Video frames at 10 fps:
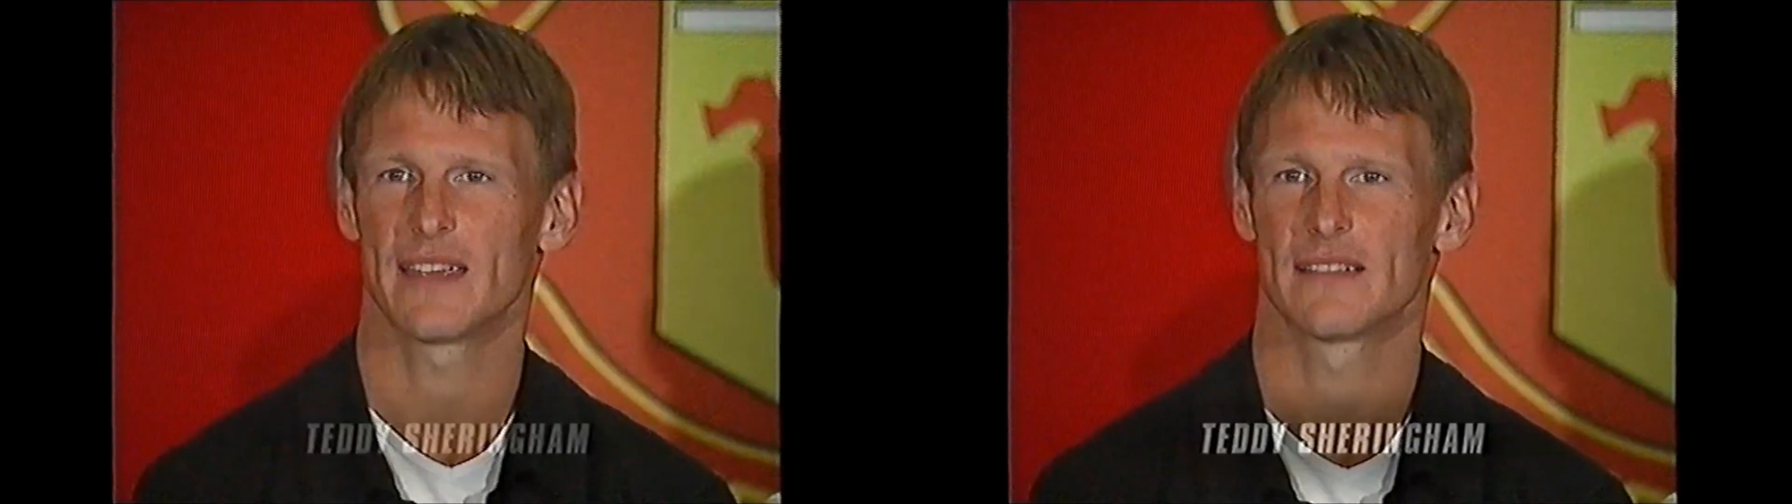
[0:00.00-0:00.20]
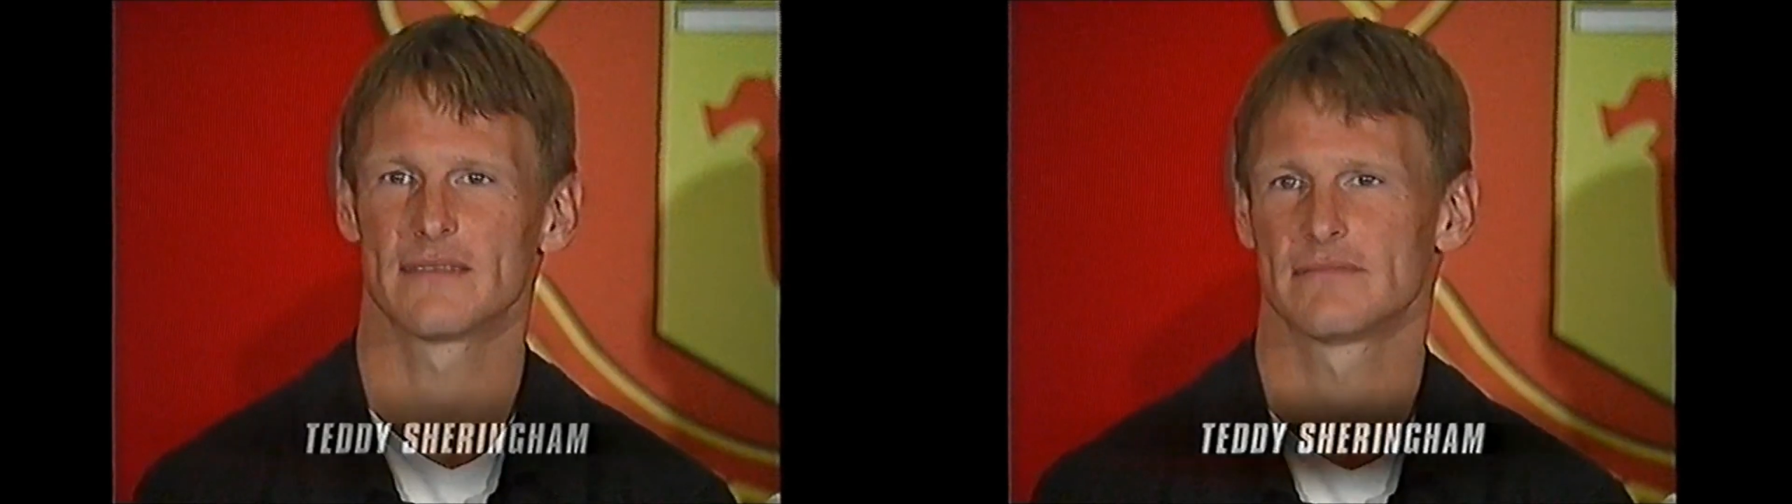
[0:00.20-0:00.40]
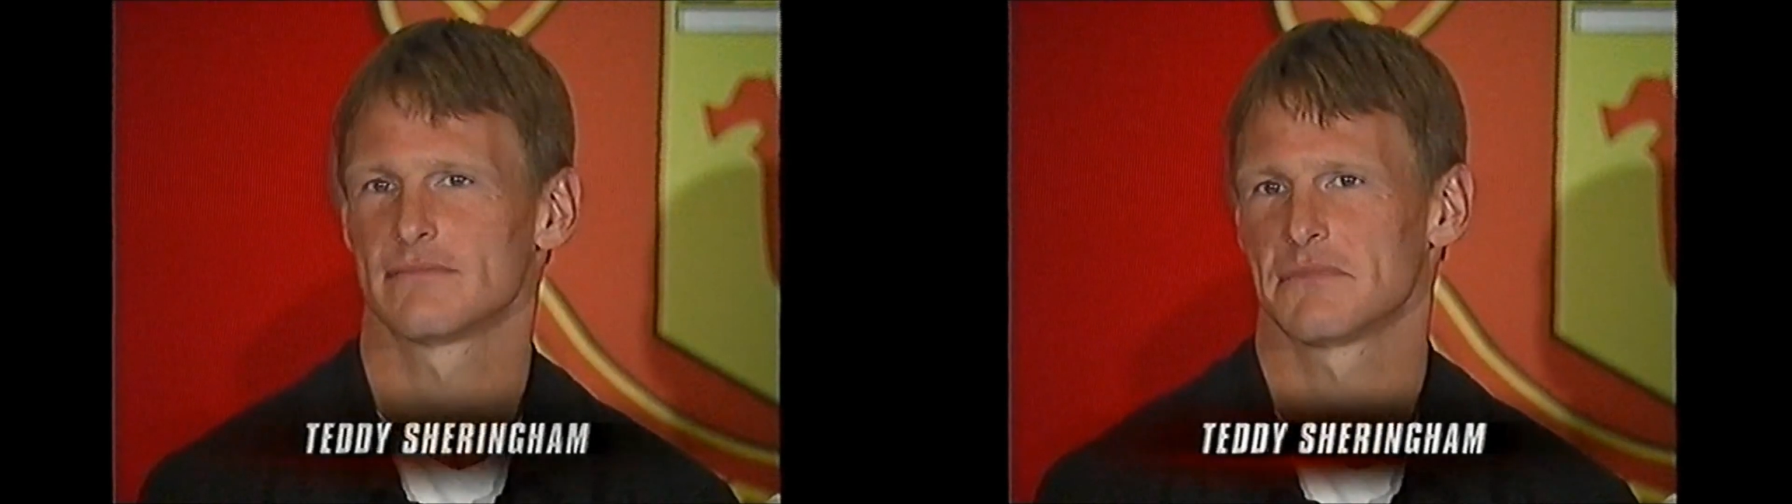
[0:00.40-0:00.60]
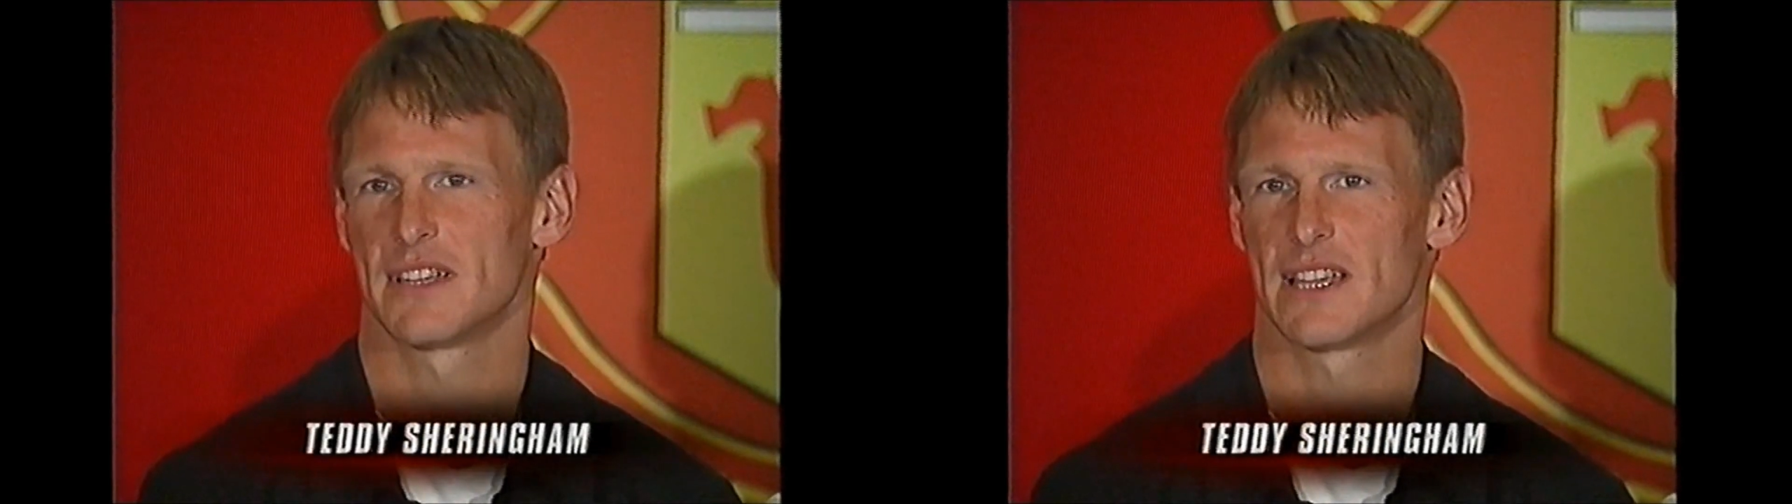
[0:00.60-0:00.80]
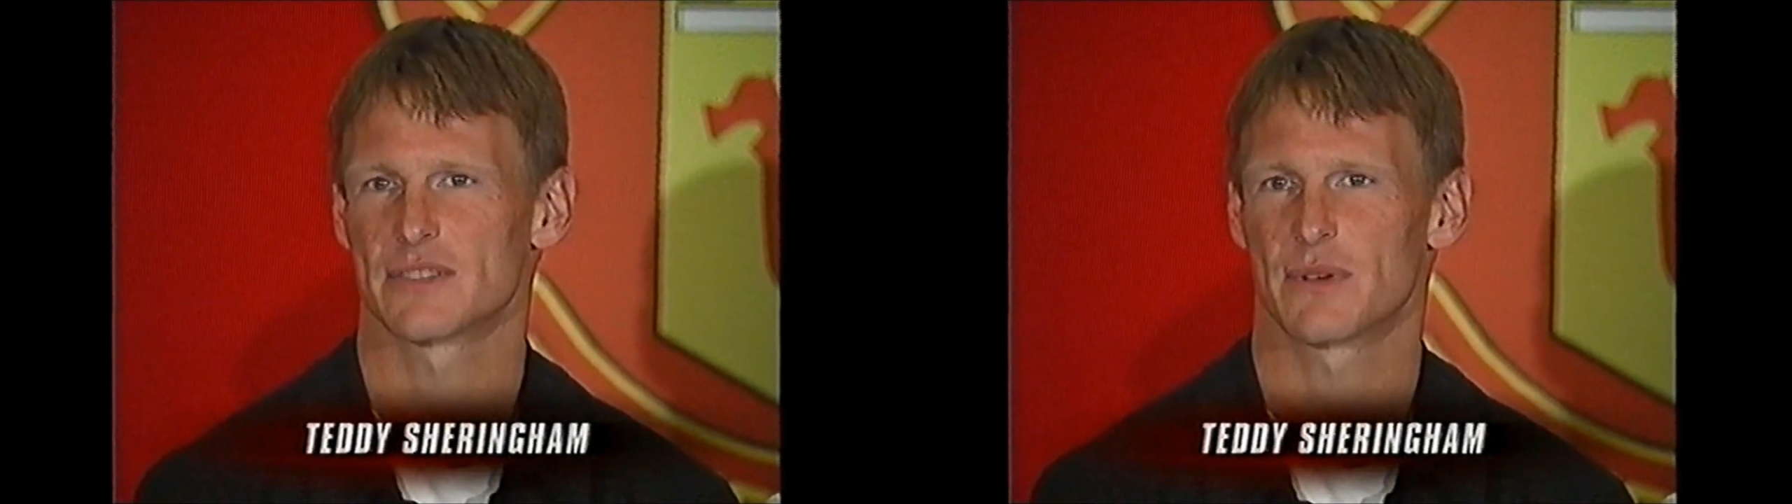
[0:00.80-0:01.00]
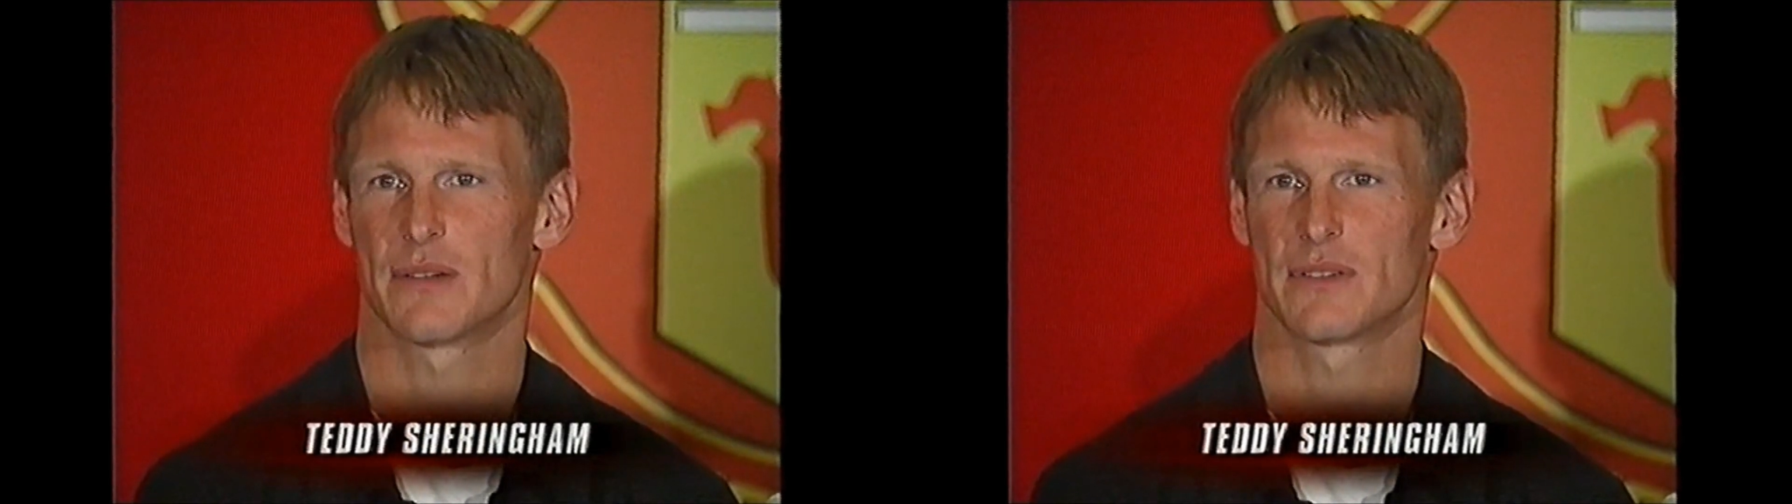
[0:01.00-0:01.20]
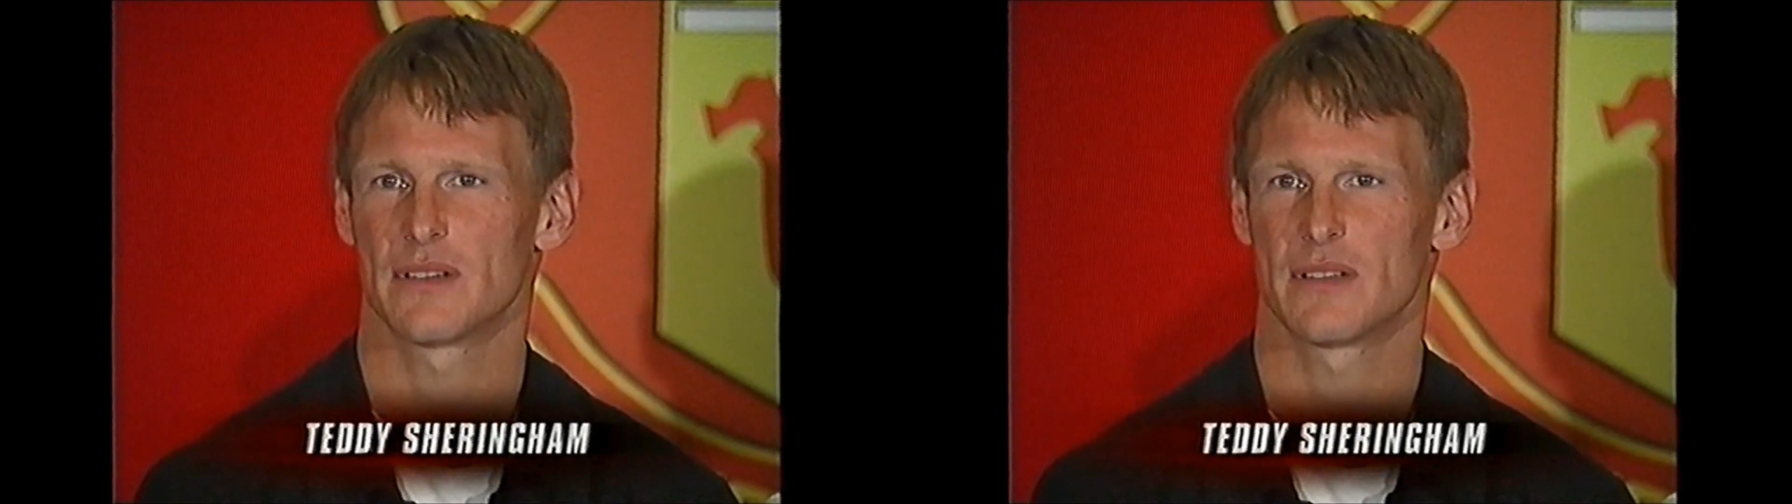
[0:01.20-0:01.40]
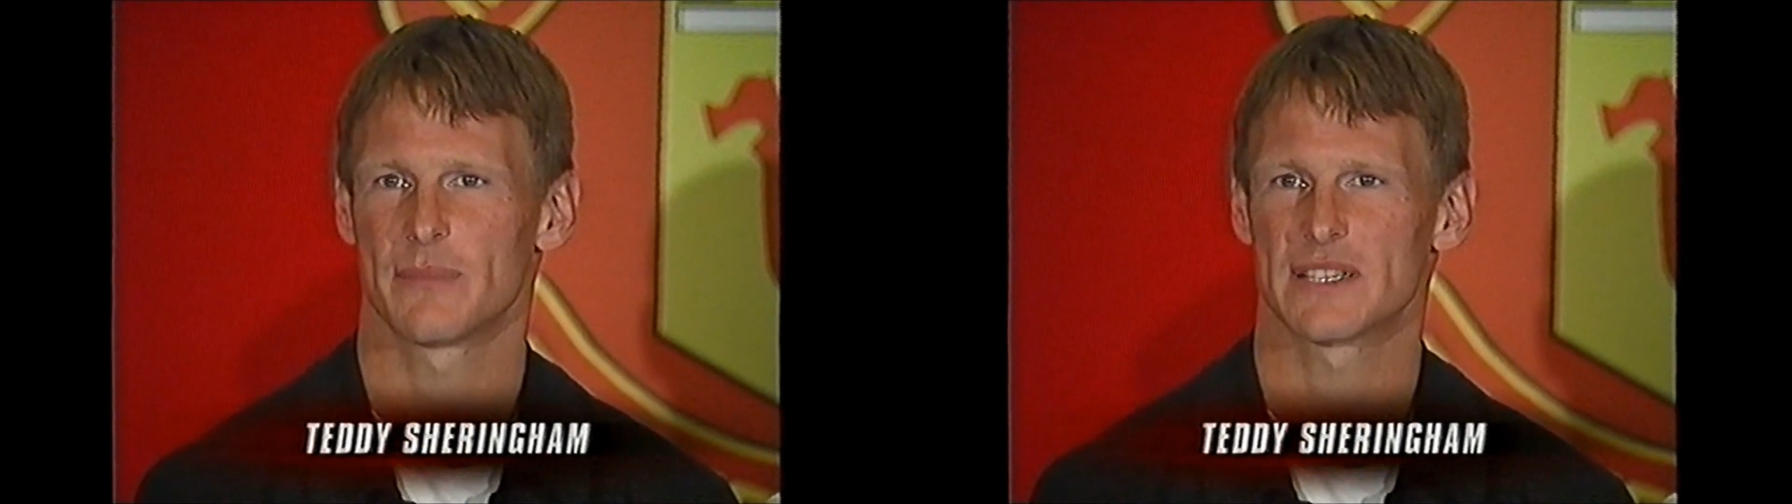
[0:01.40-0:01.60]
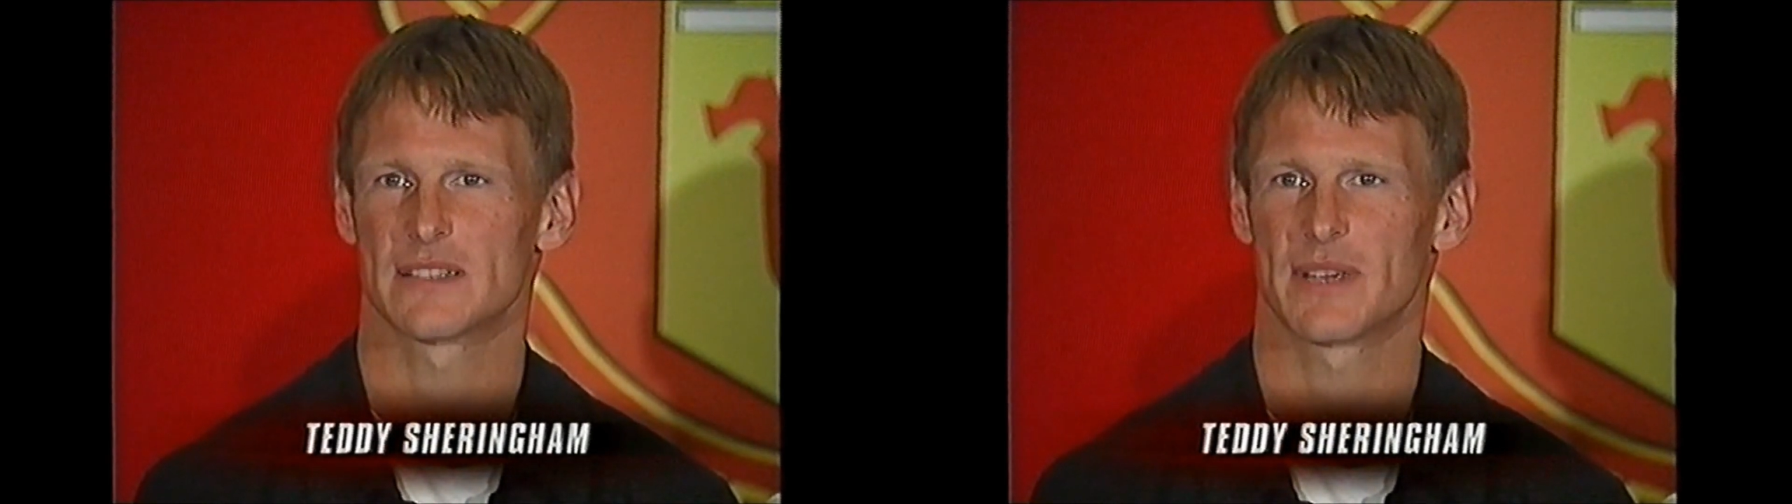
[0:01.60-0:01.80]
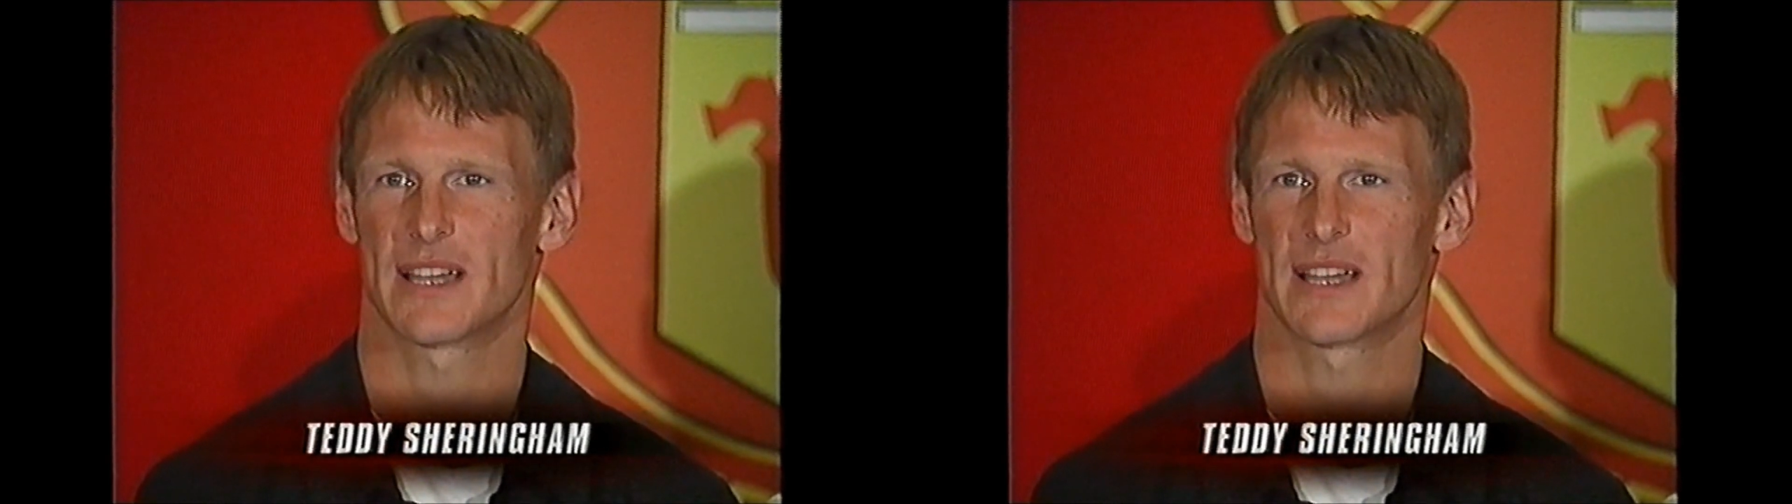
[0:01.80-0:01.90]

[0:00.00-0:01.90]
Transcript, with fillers: and that's what I'll do to the best of my